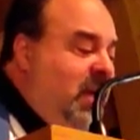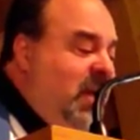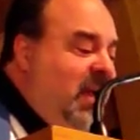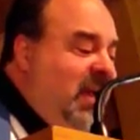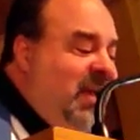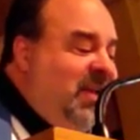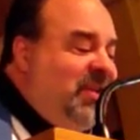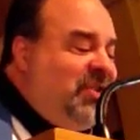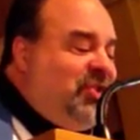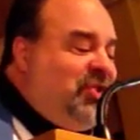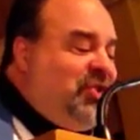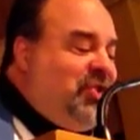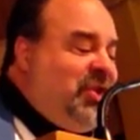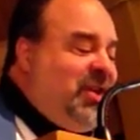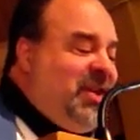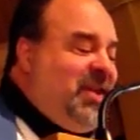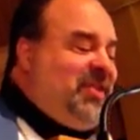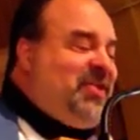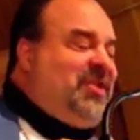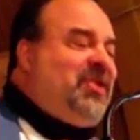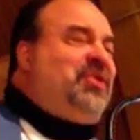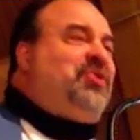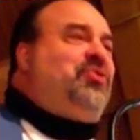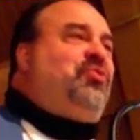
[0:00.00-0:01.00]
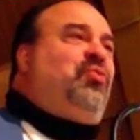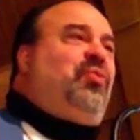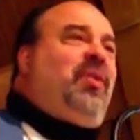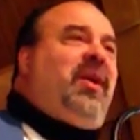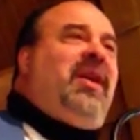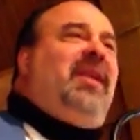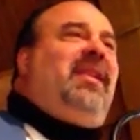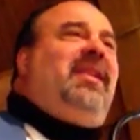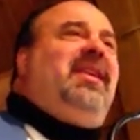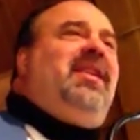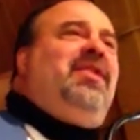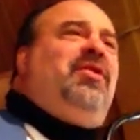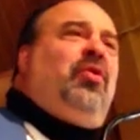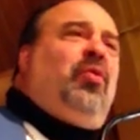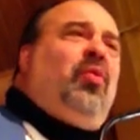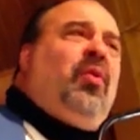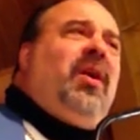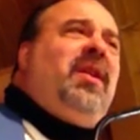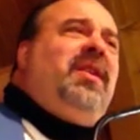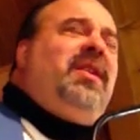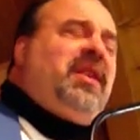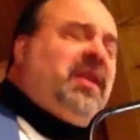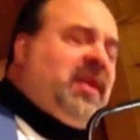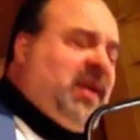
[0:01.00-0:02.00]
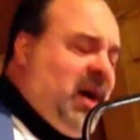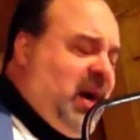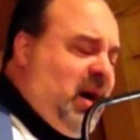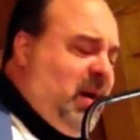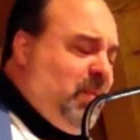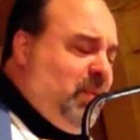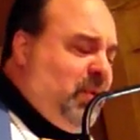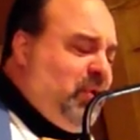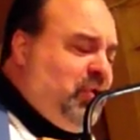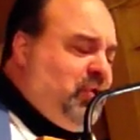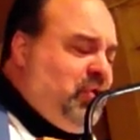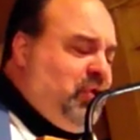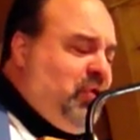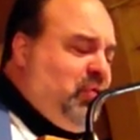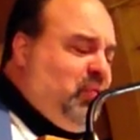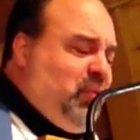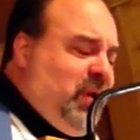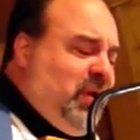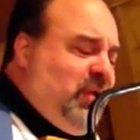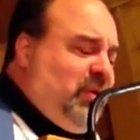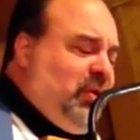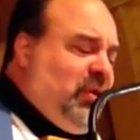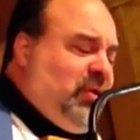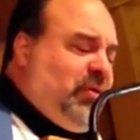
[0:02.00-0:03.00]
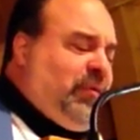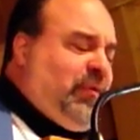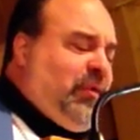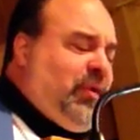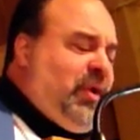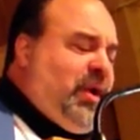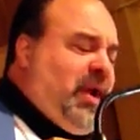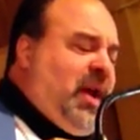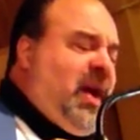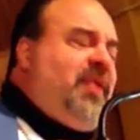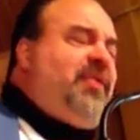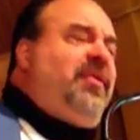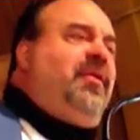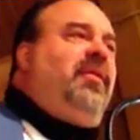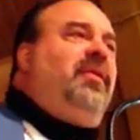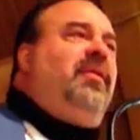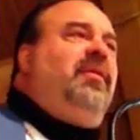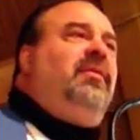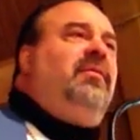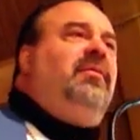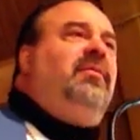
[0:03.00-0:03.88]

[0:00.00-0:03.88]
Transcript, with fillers: Is Jesus really the one to come, or should we look for another?